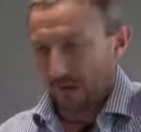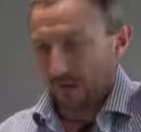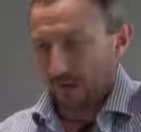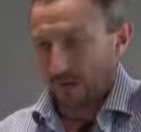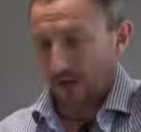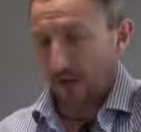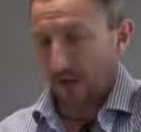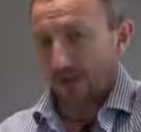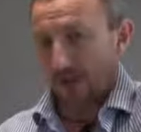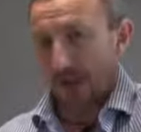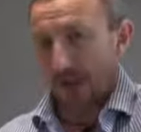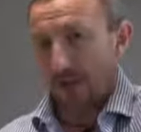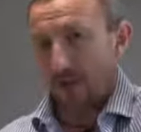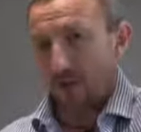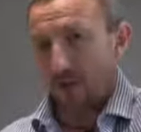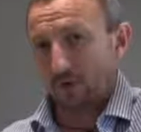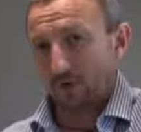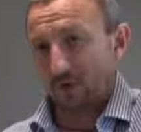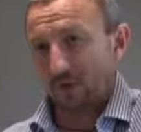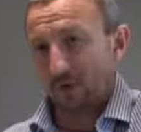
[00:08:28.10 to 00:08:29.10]
going
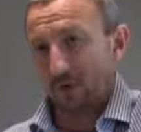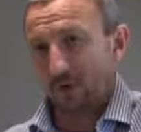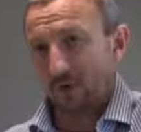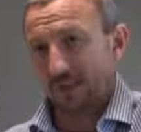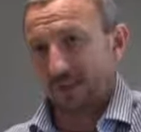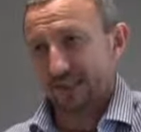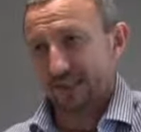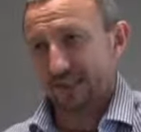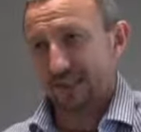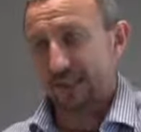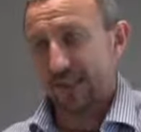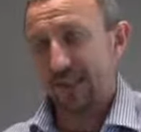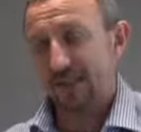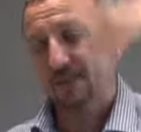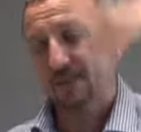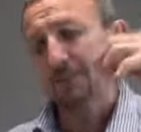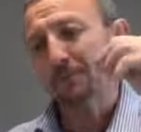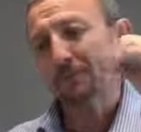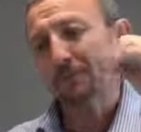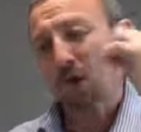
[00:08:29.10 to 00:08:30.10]
up on its
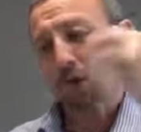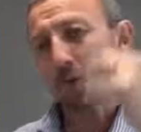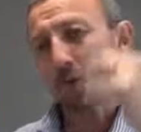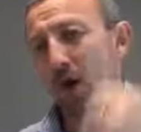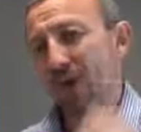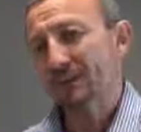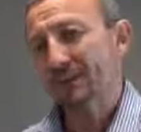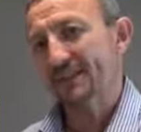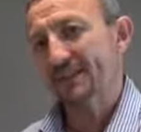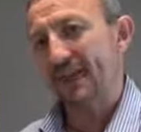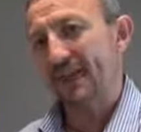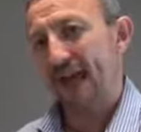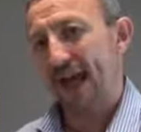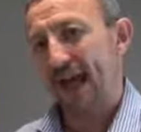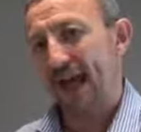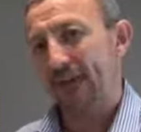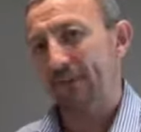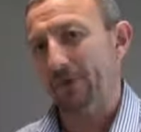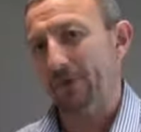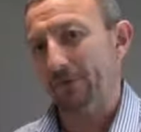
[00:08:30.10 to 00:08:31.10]
end. Why does that
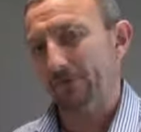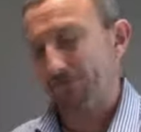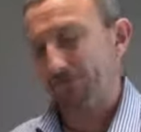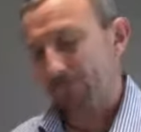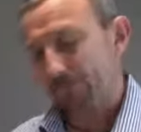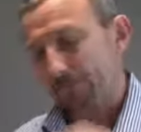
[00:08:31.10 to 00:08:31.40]
happen?